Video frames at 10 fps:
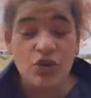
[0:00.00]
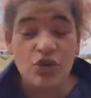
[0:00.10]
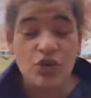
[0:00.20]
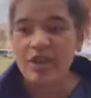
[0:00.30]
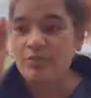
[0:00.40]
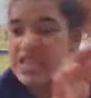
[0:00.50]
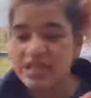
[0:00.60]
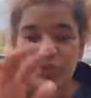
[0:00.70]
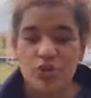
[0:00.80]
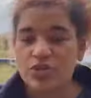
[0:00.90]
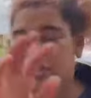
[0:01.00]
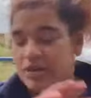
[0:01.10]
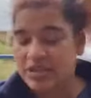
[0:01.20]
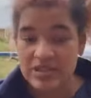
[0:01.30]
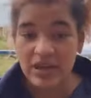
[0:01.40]
like missing
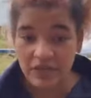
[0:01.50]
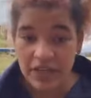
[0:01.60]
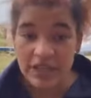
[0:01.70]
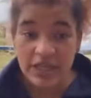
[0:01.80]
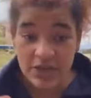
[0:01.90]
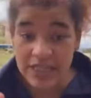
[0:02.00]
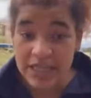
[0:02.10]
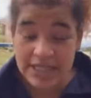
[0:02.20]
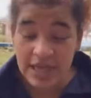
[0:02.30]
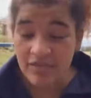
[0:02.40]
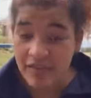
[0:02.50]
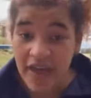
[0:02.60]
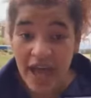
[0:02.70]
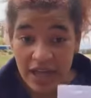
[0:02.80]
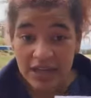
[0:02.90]
posters and stuff like that. So I'd like to have
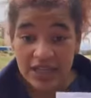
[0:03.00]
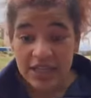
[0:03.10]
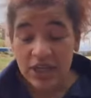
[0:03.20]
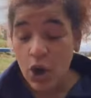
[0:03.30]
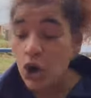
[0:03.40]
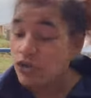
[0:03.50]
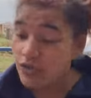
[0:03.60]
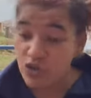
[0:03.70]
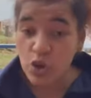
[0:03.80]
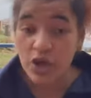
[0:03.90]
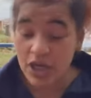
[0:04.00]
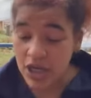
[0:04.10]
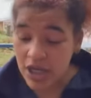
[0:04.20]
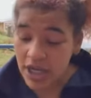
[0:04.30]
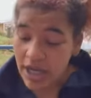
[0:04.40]
that on the floor.
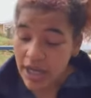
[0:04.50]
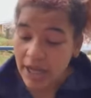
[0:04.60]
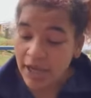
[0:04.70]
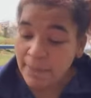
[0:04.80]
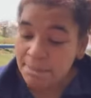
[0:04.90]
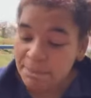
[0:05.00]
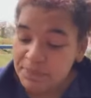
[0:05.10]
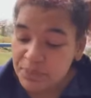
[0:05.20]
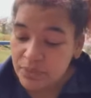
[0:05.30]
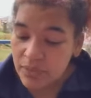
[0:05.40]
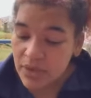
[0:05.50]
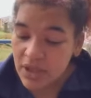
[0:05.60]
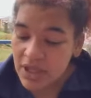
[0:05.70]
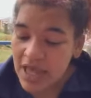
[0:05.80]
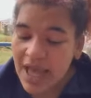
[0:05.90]
And
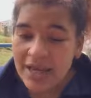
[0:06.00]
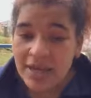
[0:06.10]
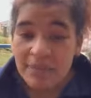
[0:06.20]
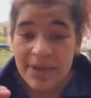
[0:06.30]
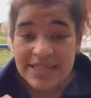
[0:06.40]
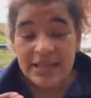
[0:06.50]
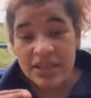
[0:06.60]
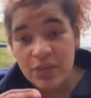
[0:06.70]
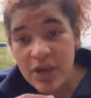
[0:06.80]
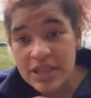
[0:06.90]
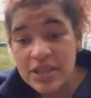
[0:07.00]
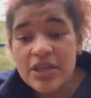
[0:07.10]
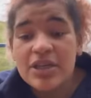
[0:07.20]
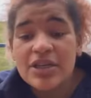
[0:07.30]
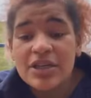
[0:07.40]
basically when
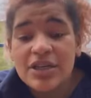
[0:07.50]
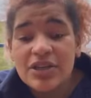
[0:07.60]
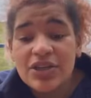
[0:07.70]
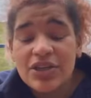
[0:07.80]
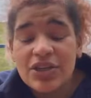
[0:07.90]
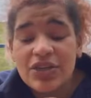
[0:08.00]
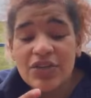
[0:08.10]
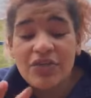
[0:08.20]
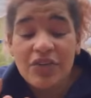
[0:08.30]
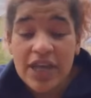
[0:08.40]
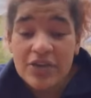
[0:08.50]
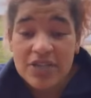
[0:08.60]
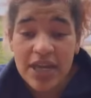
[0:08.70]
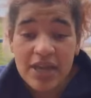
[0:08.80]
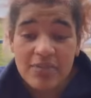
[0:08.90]
the final
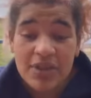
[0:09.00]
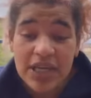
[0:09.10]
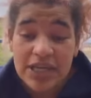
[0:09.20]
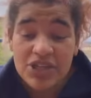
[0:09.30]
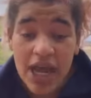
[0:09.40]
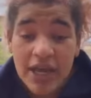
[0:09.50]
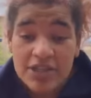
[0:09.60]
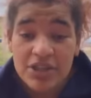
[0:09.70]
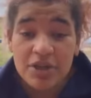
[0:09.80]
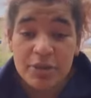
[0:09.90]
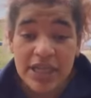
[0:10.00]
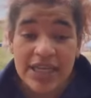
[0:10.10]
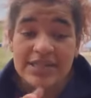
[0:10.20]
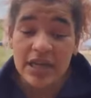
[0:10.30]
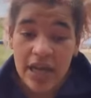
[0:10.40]
time that each actor
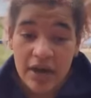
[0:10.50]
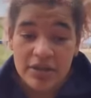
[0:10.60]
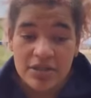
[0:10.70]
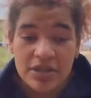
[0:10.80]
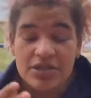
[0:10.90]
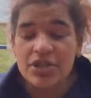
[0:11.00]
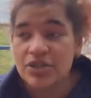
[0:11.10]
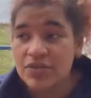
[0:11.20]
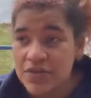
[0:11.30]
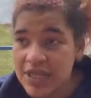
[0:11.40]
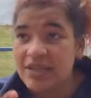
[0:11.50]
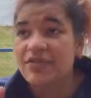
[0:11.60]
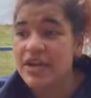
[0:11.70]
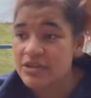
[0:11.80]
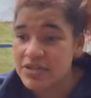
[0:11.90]
plays a character, so say the
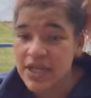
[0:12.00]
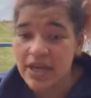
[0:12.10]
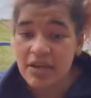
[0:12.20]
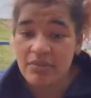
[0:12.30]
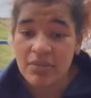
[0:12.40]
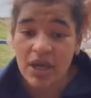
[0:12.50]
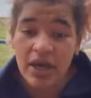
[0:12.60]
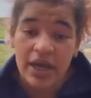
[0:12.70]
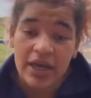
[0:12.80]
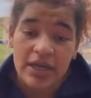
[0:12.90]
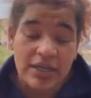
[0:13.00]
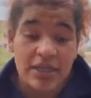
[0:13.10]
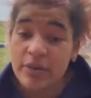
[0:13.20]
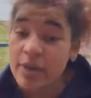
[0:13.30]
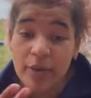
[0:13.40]
final time
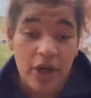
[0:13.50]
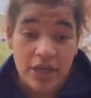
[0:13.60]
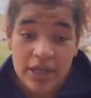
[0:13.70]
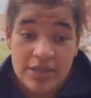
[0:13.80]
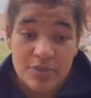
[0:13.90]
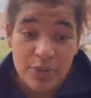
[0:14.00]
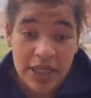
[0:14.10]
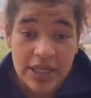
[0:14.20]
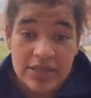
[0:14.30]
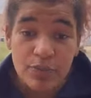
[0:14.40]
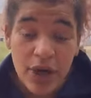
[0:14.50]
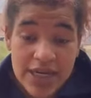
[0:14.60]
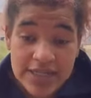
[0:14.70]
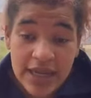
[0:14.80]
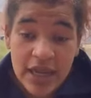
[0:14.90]
Clary Perkins plays
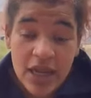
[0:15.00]
Bridie,